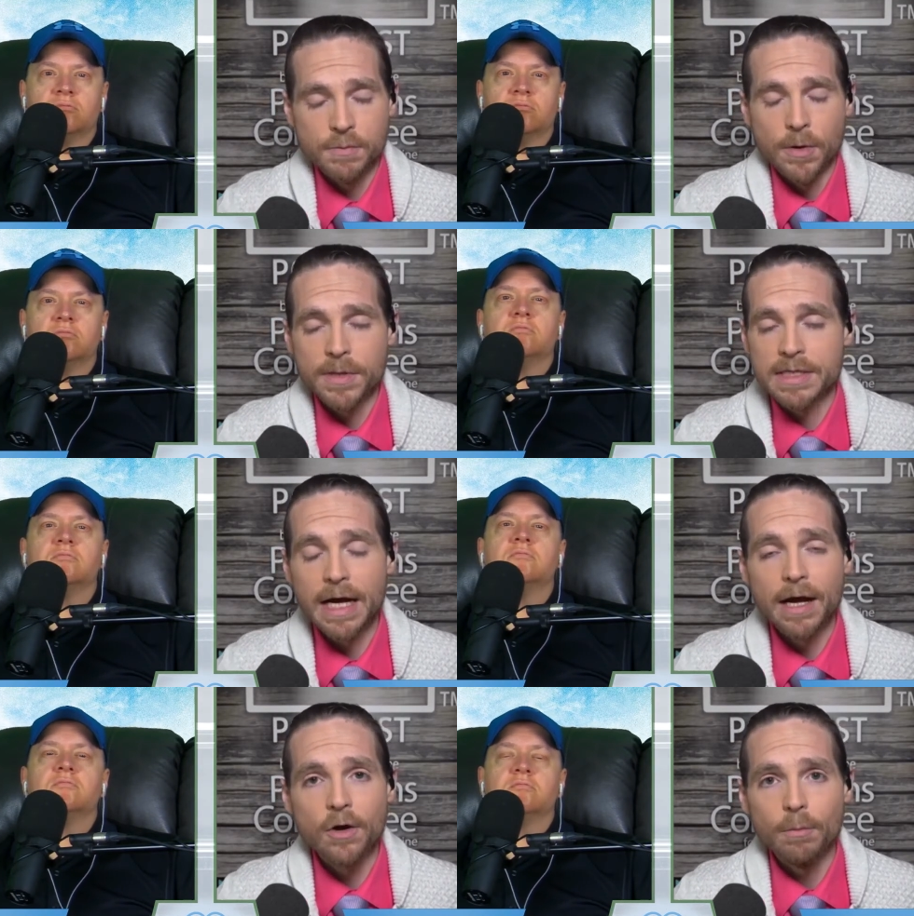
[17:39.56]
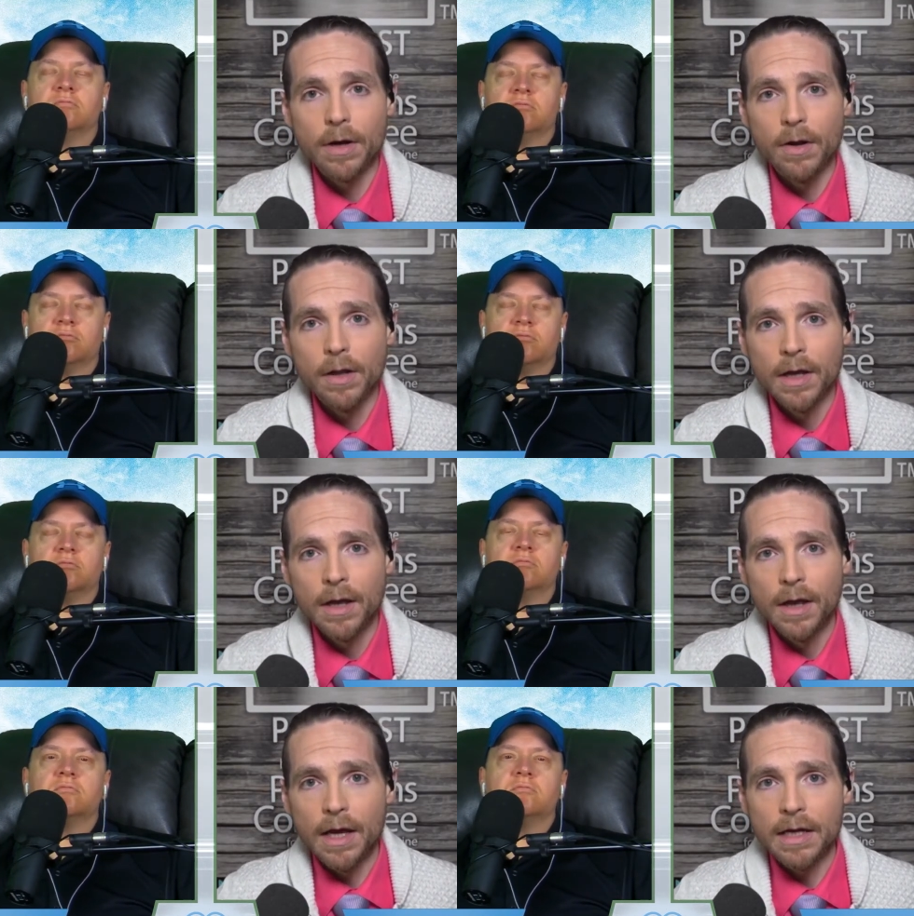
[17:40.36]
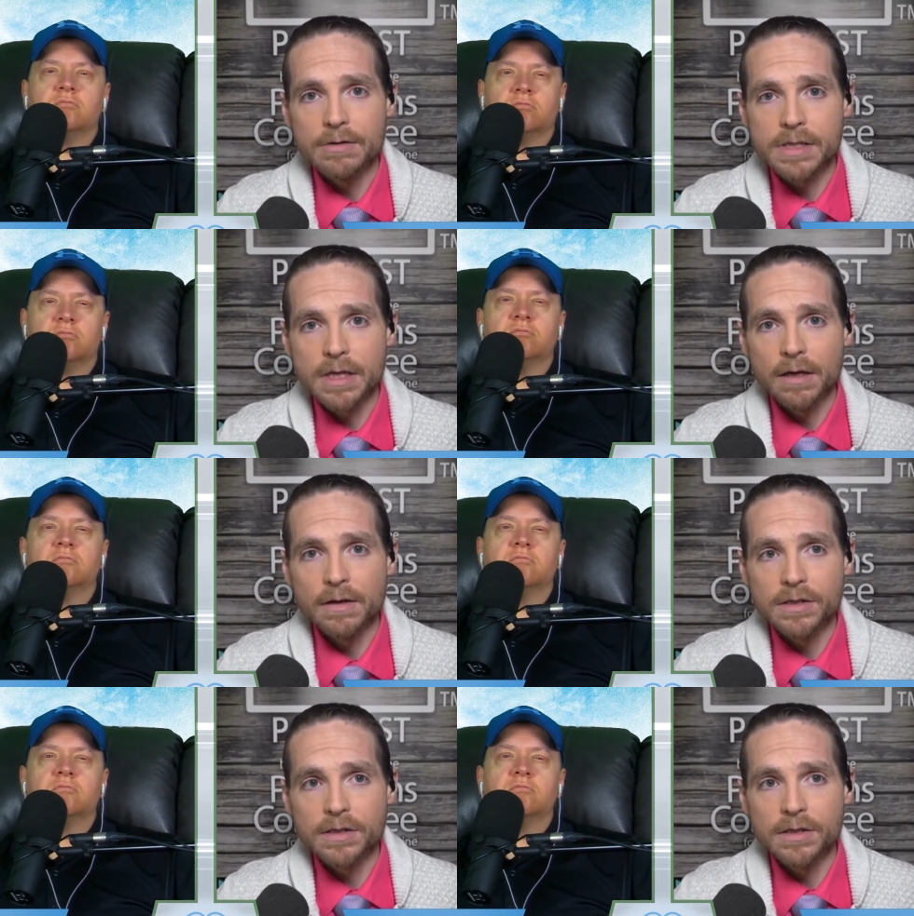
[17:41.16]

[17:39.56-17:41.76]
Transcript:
Speaker 1: worth of Taco Bell. And I was like,